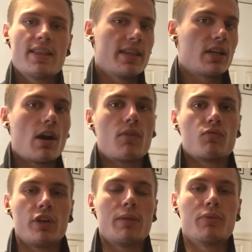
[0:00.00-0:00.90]
They
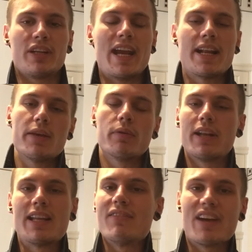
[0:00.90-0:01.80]
can't really bring anyone
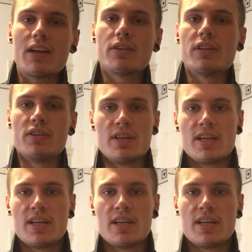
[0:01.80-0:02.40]
any value.